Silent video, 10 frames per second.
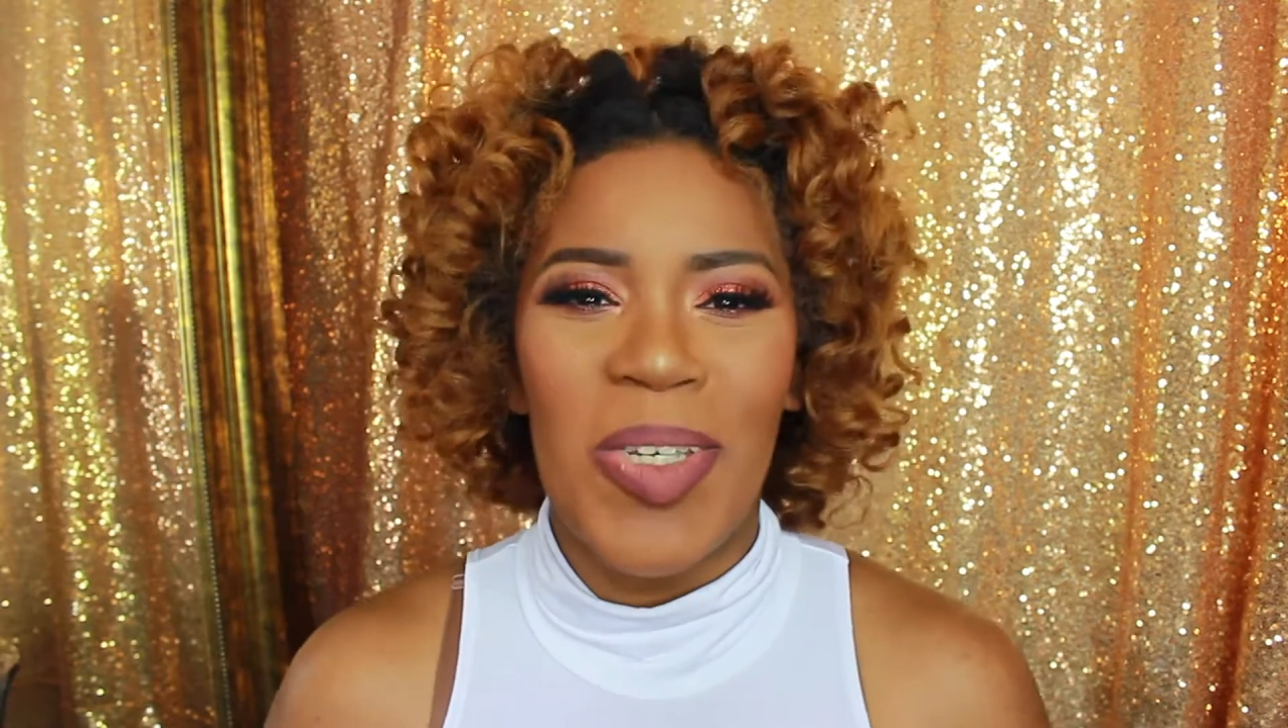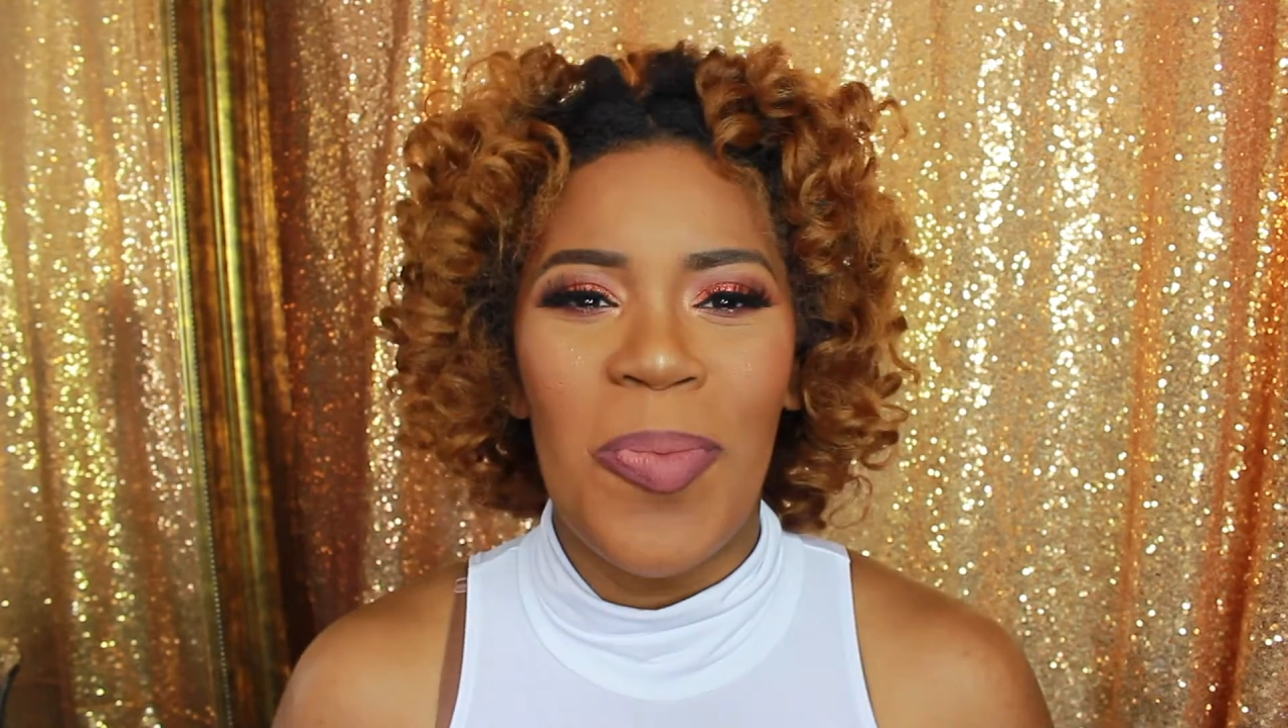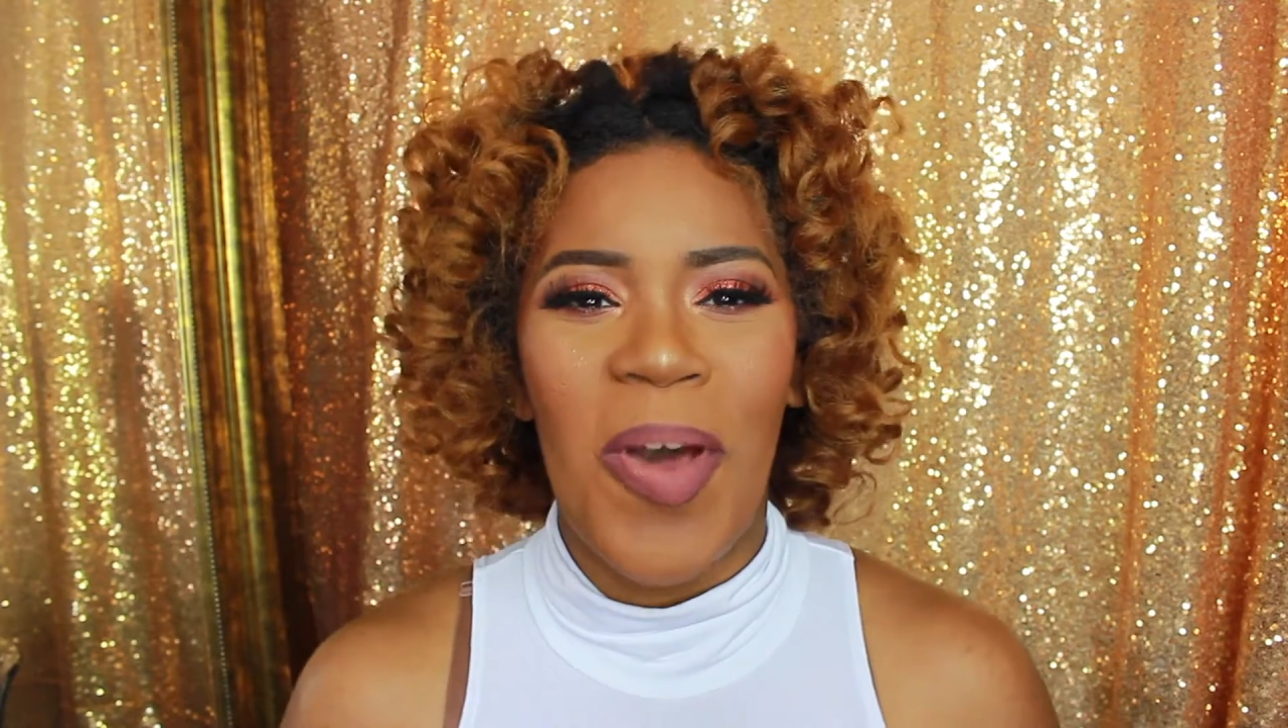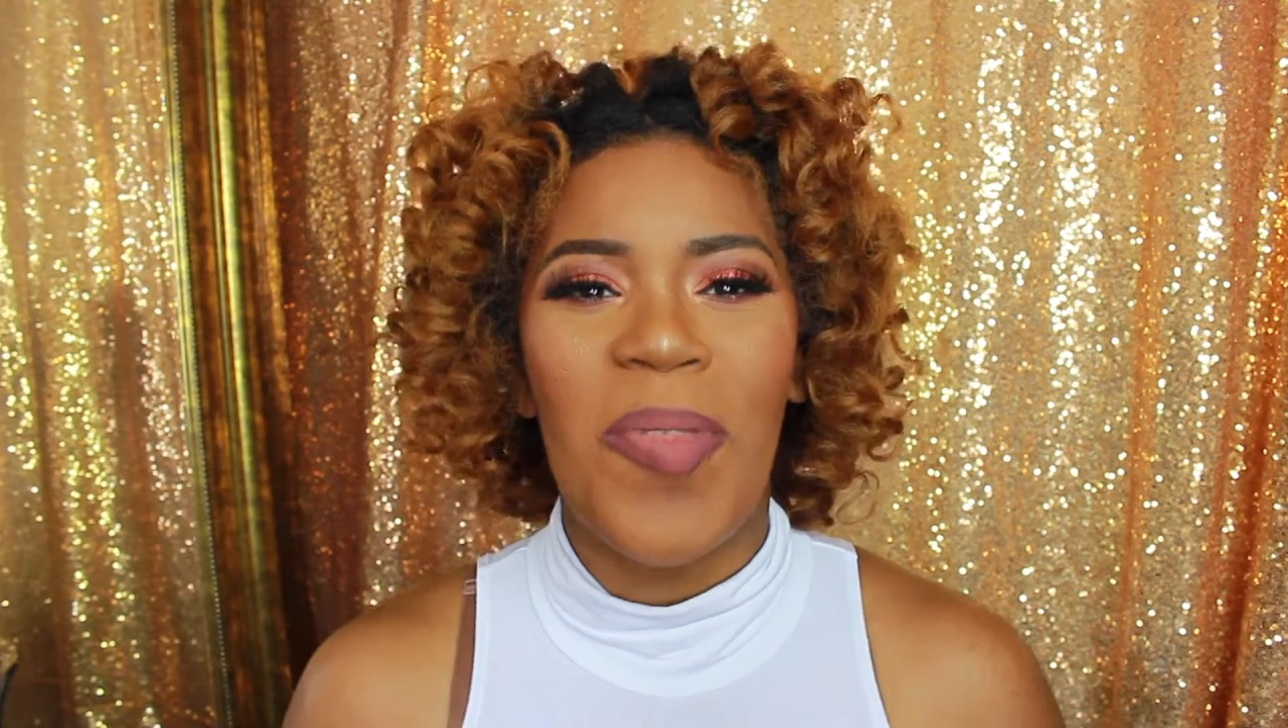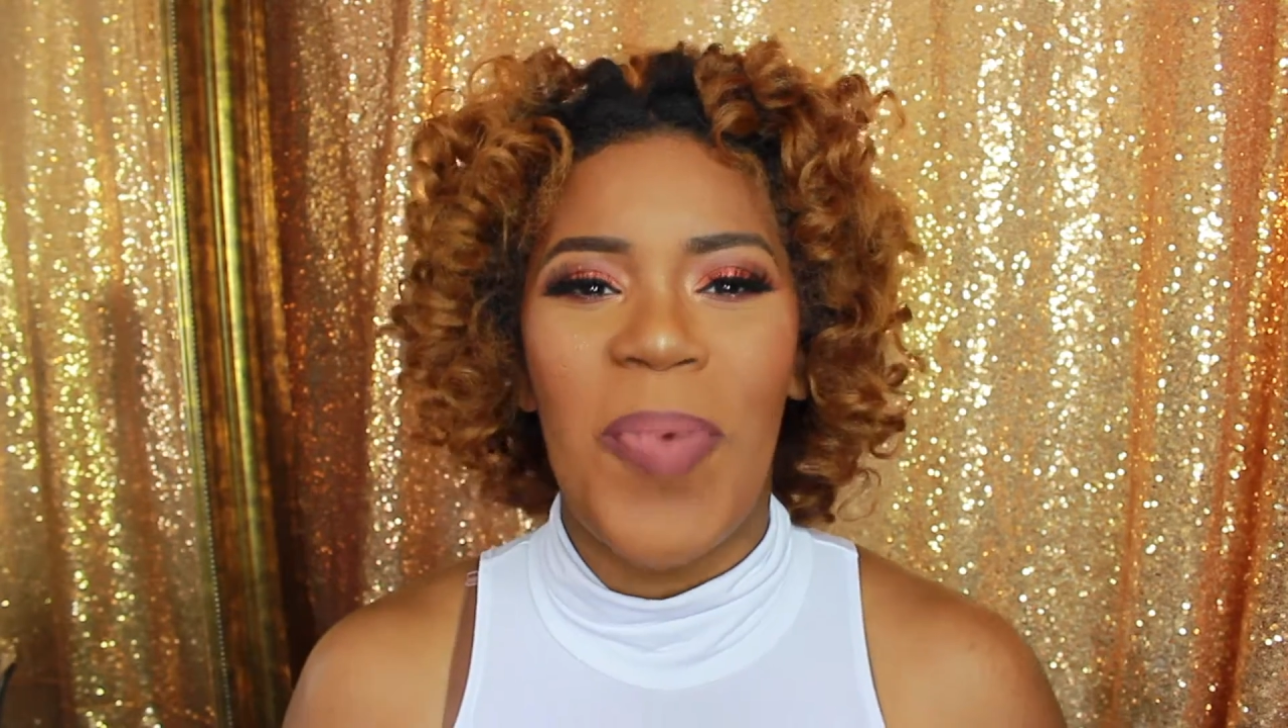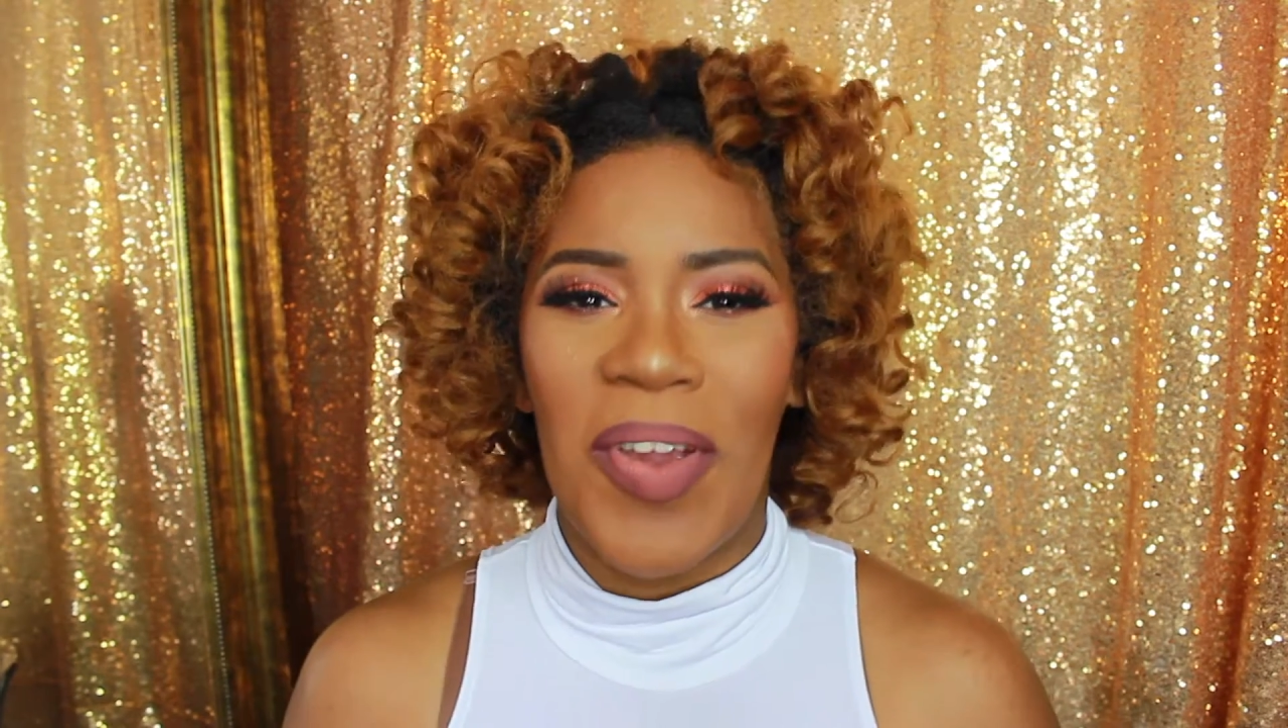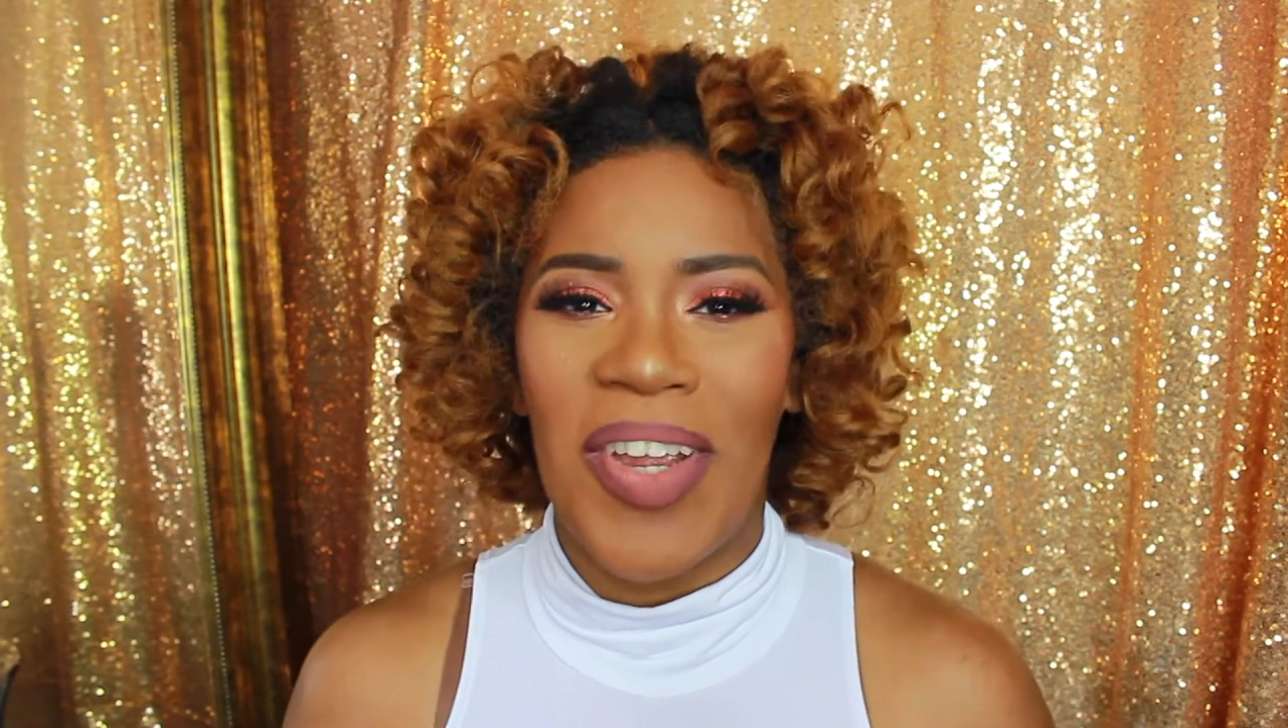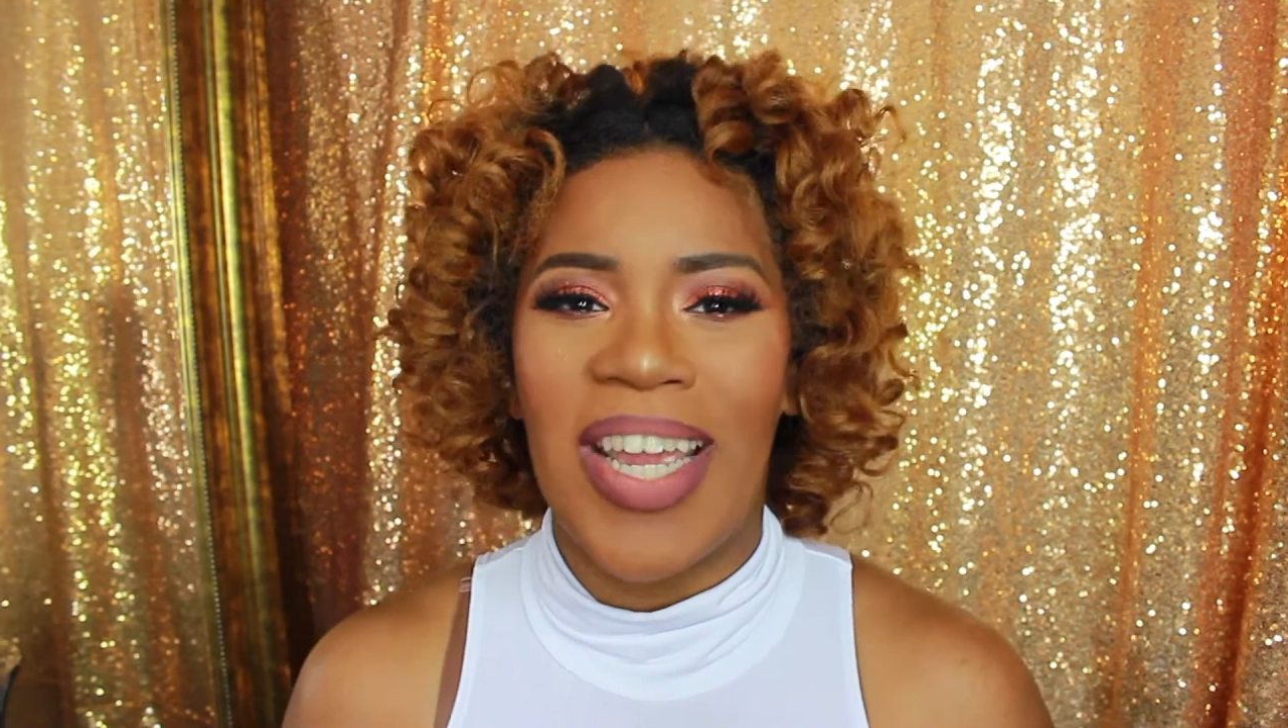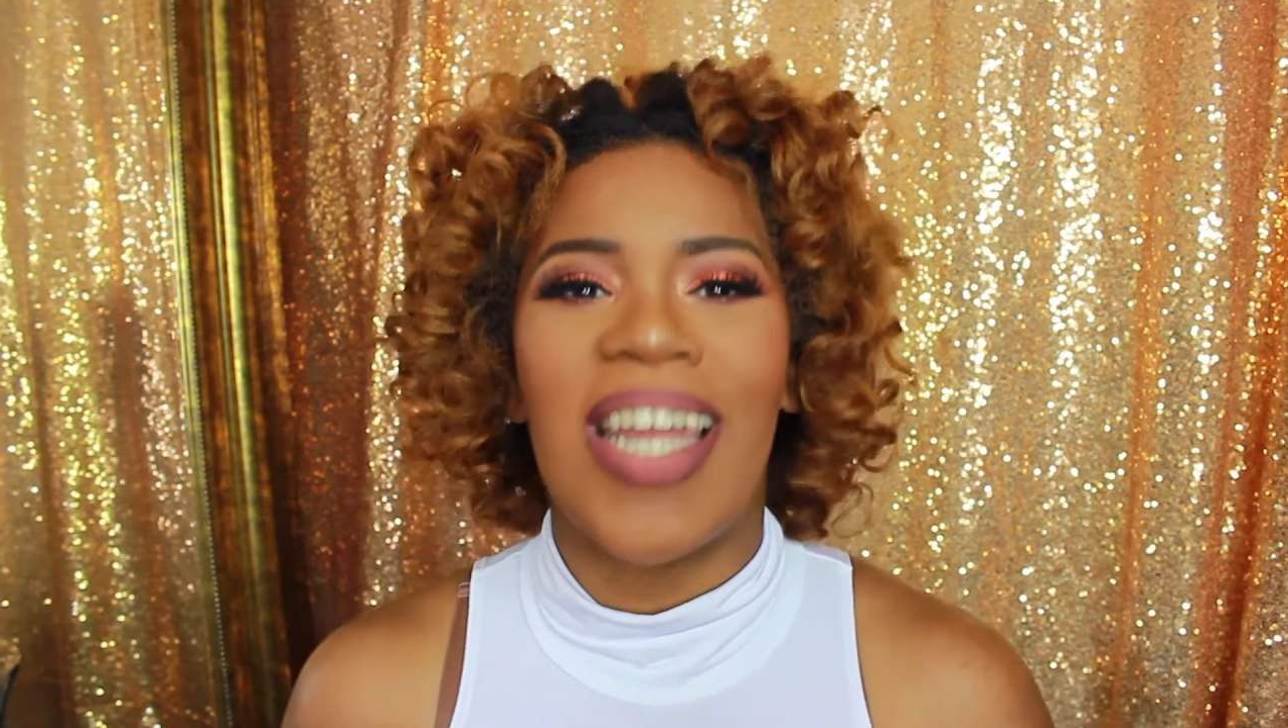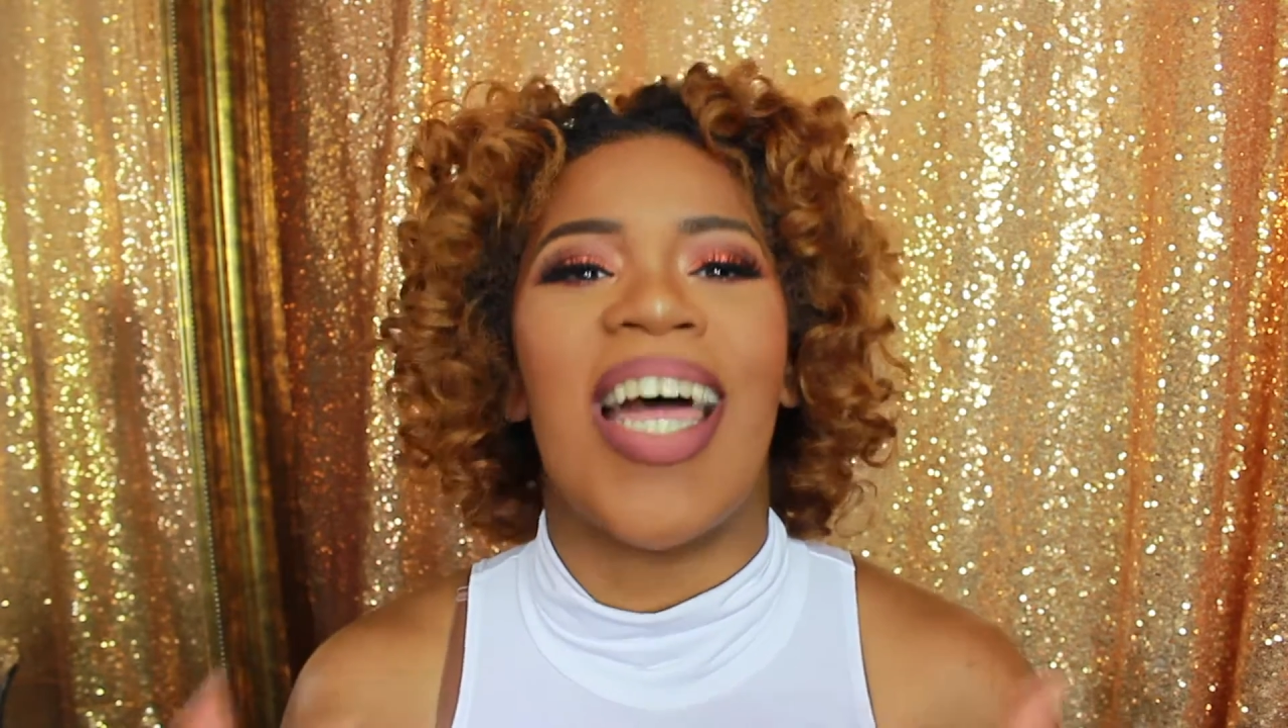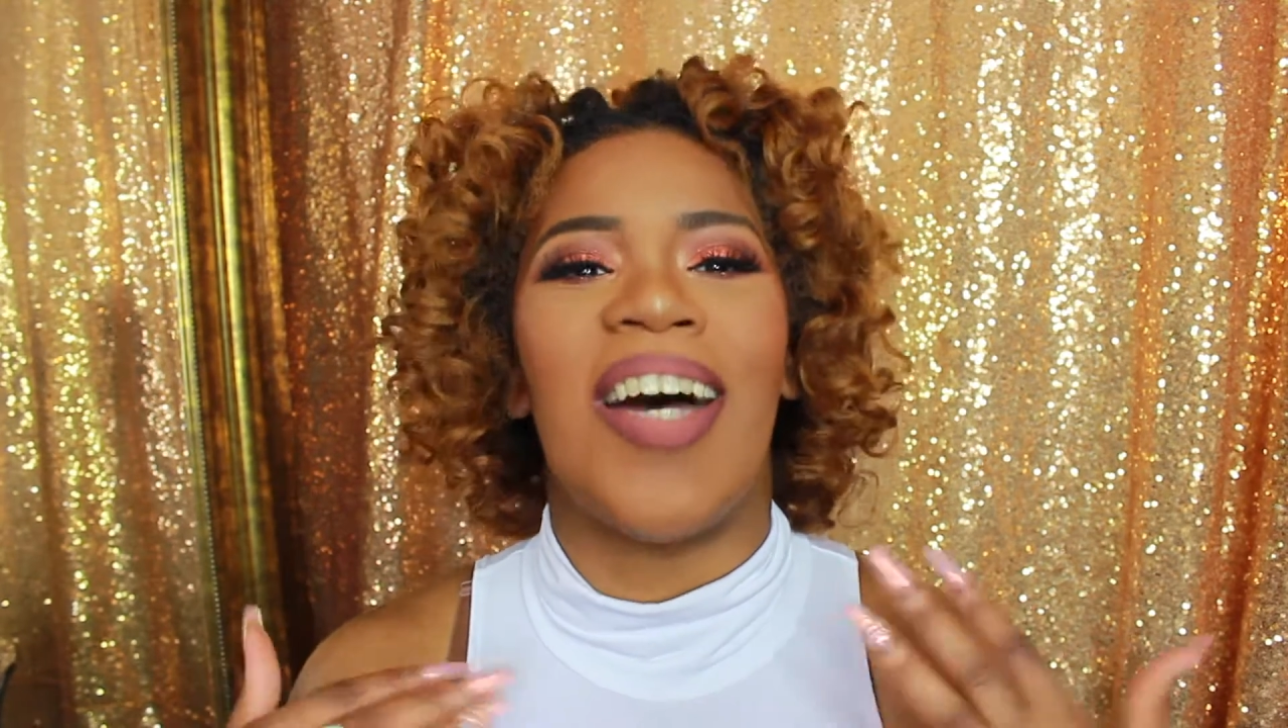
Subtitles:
2-month period